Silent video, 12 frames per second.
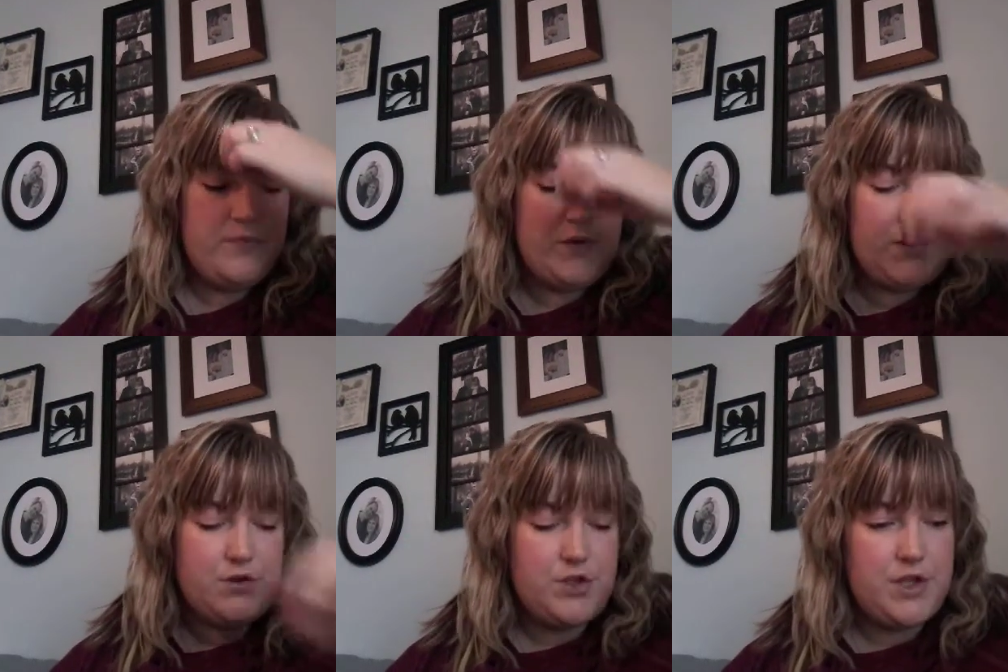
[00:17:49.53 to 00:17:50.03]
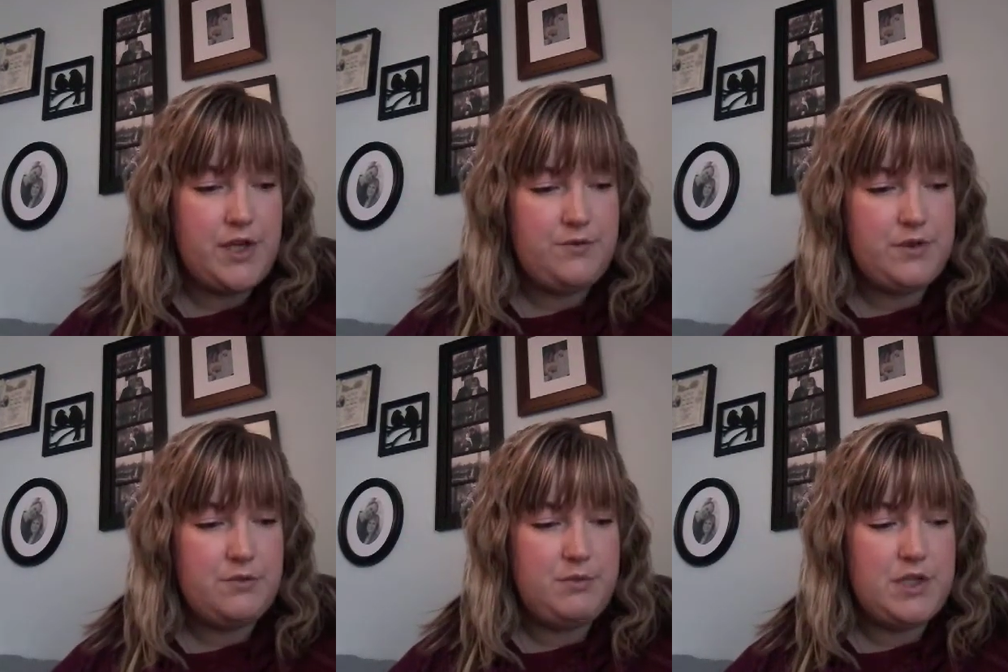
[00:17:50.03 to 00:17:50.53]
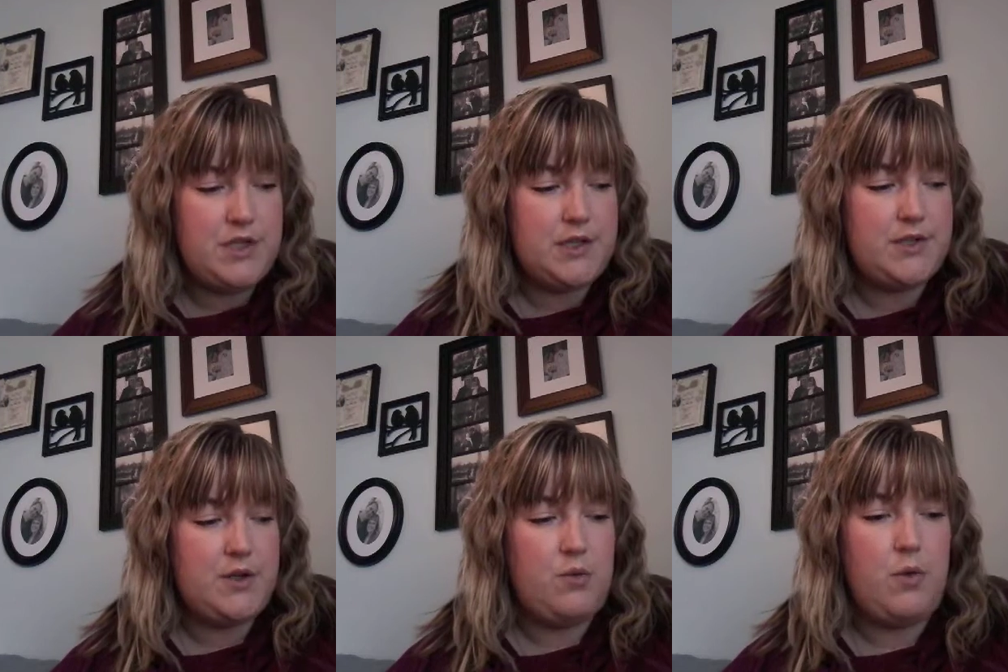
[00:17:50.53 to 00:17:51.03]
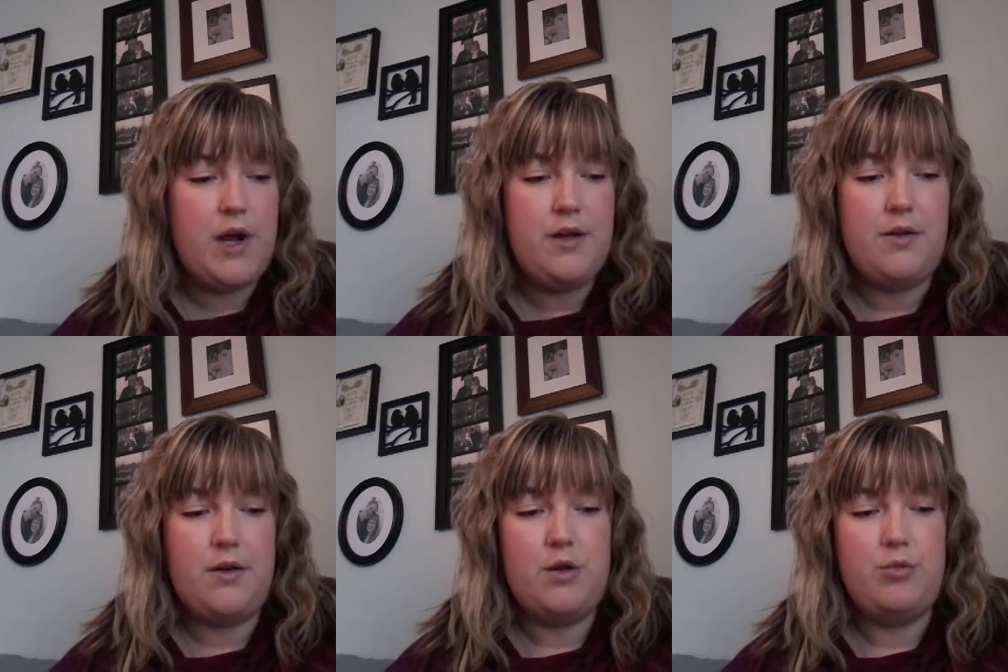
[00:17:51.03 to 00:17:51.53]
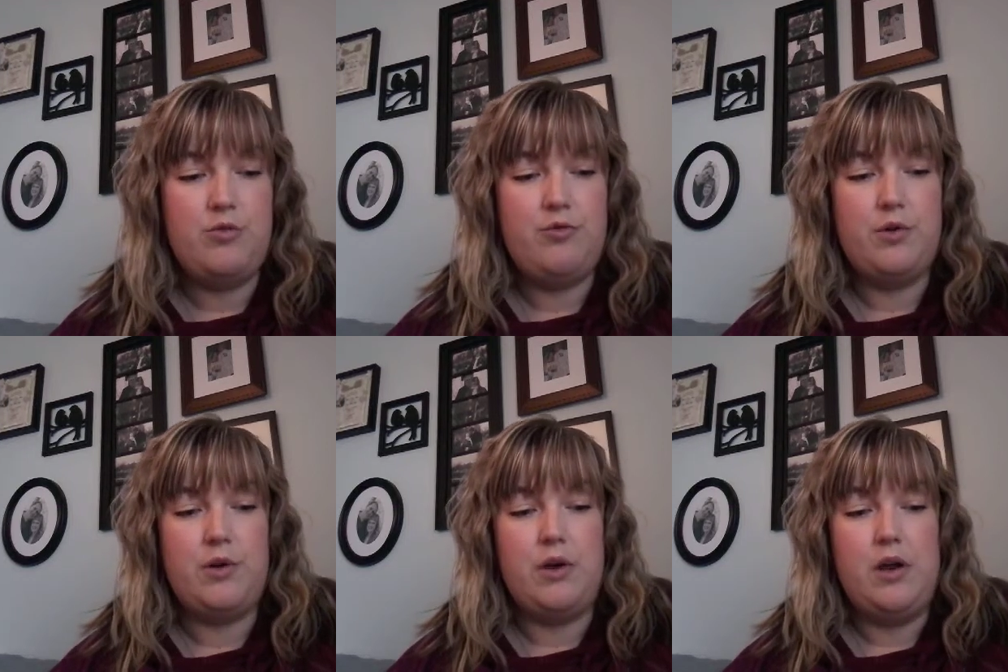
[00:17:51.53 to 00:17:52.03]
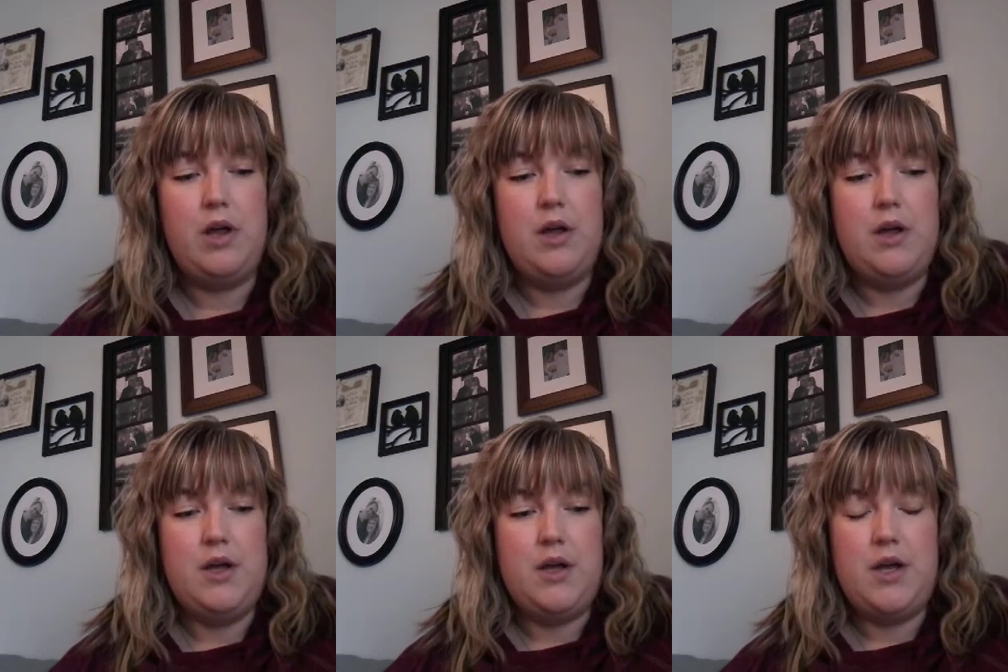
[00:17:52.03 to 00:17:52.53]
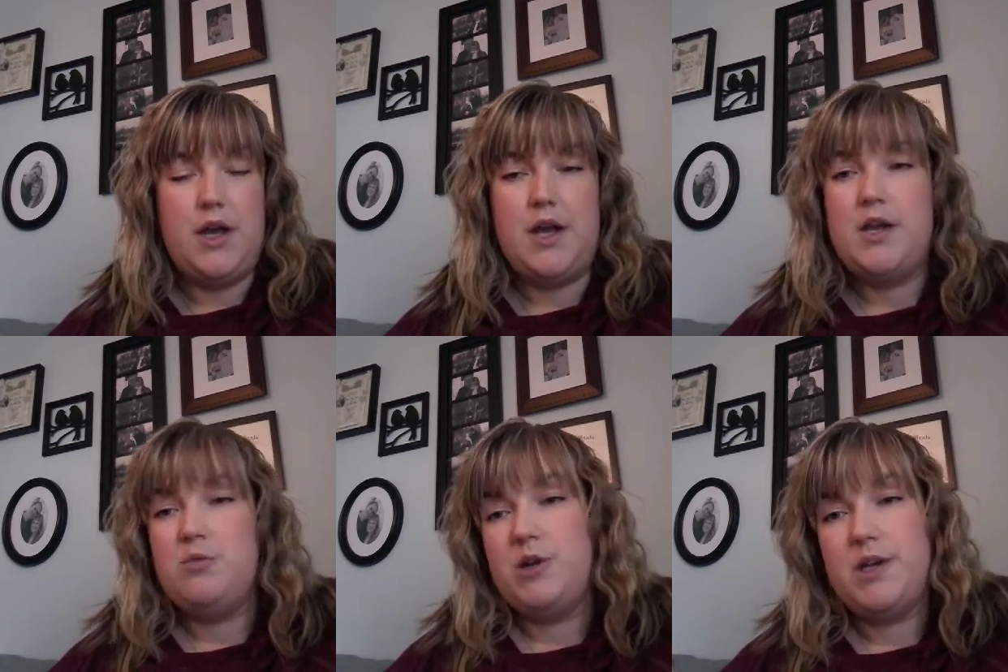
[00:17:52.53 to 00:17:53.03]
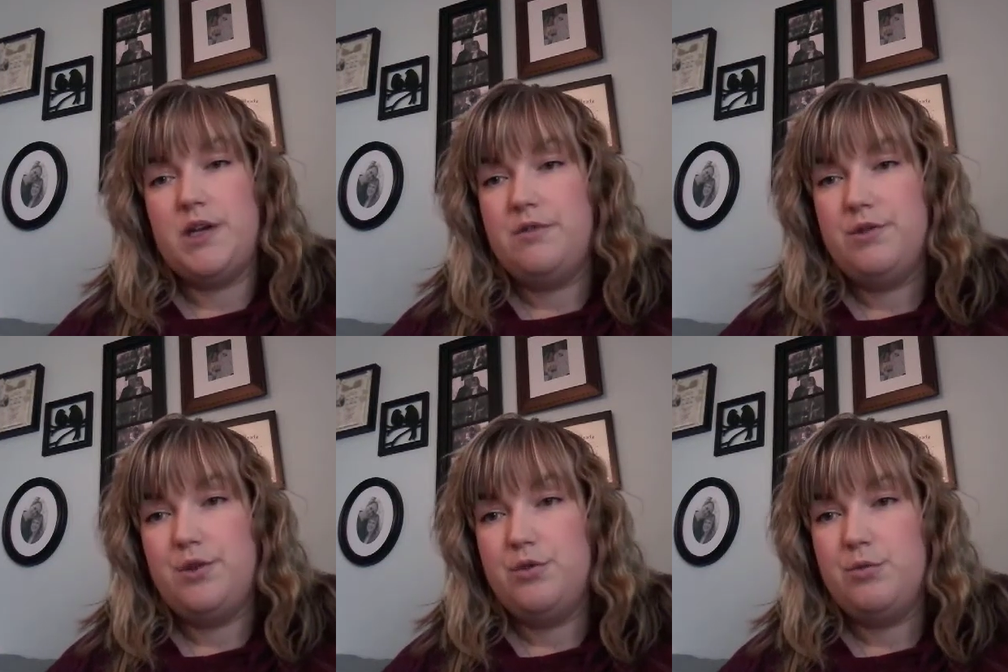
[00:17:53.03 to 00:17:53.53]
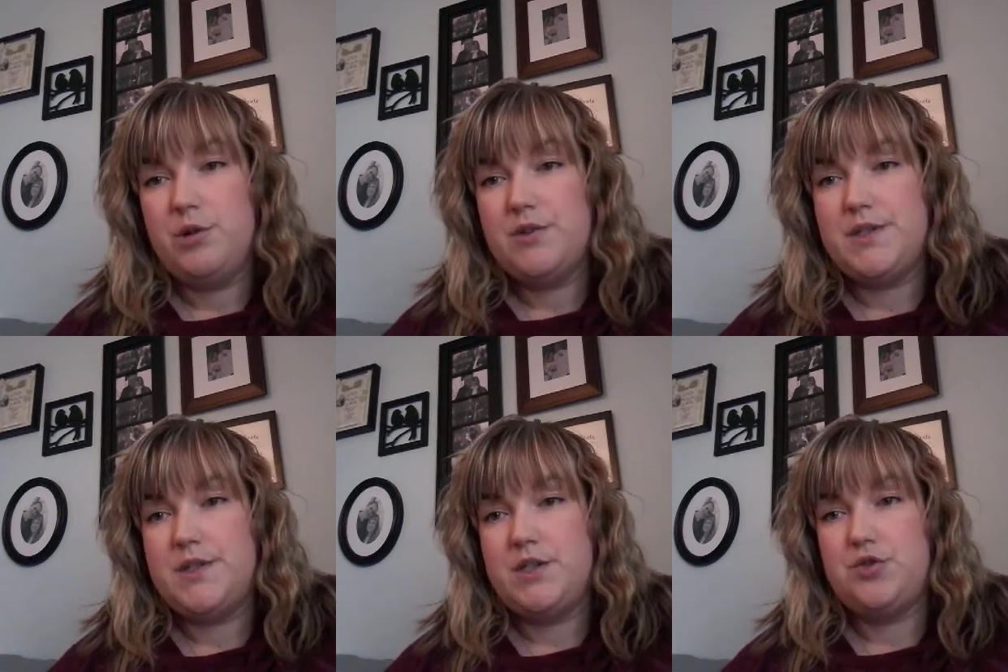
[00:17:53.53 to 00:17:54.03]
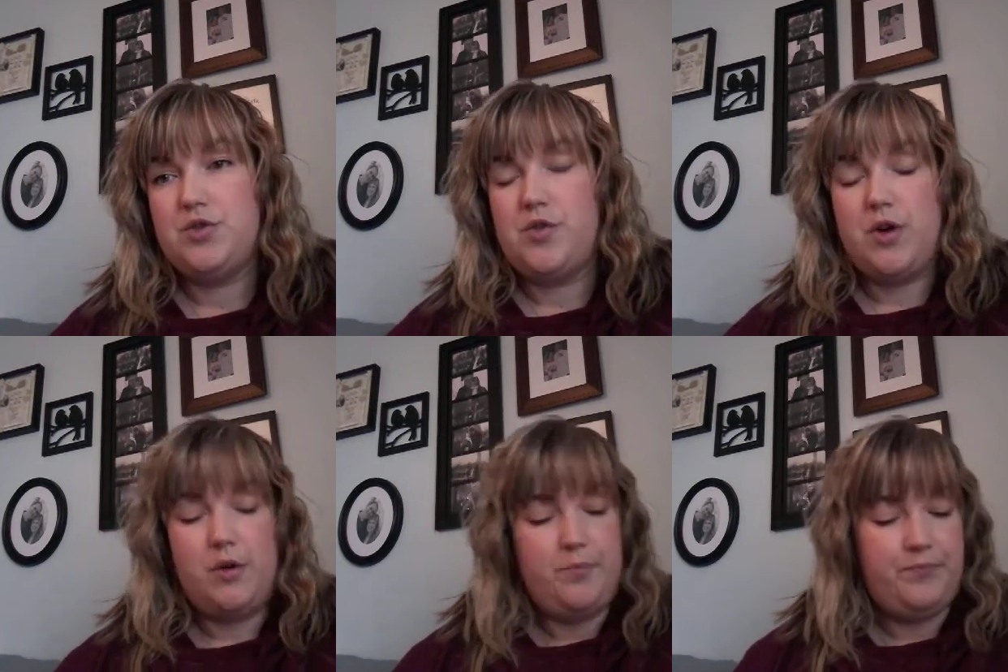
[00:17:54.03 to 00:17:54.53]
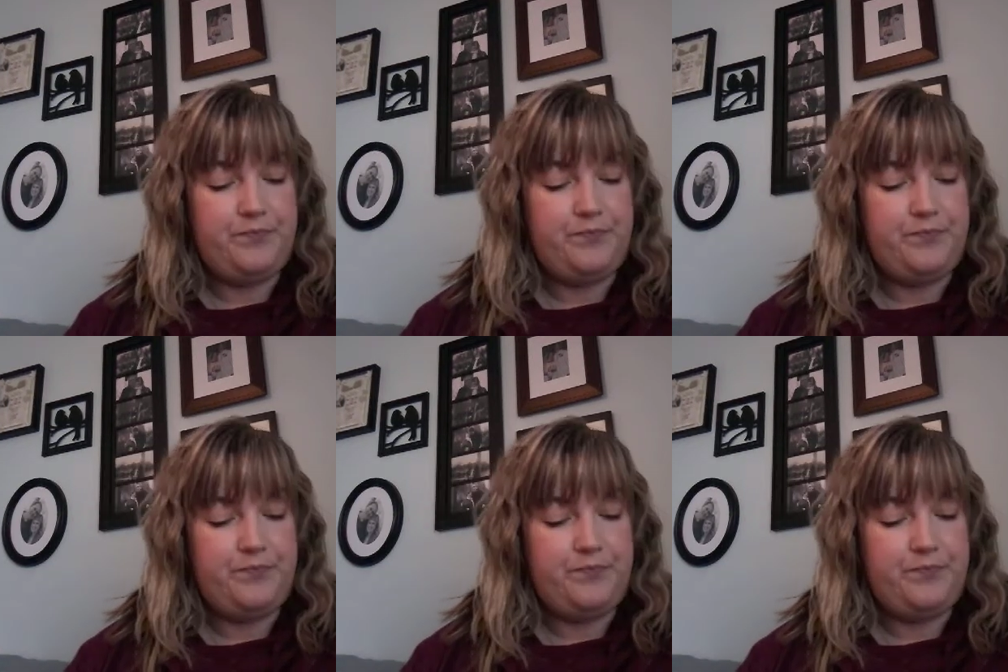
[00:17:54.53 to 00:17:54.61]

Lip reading: So she gifted me this a while ago before anybody even knew about this stitch along.